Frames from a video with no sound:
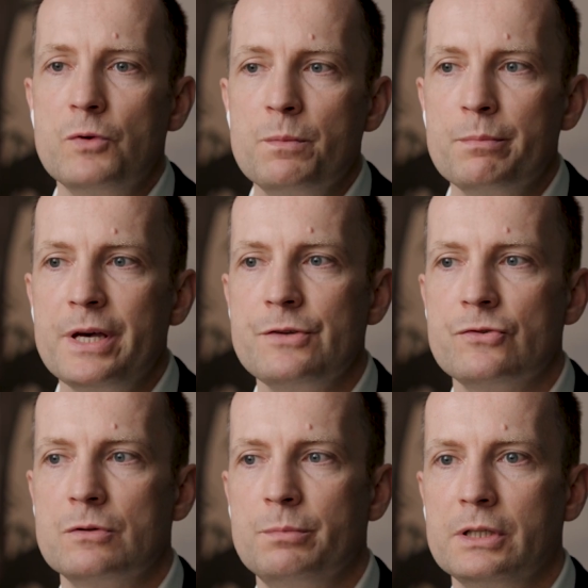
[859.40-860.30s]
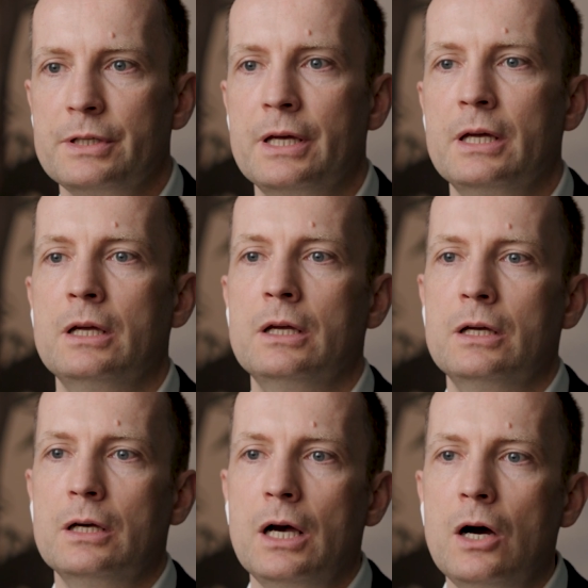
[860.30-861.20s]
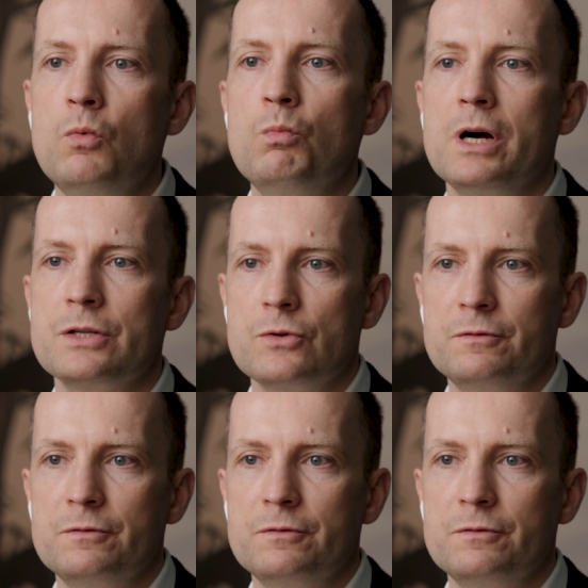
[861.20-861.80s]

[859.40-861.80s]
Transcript: we measure by how much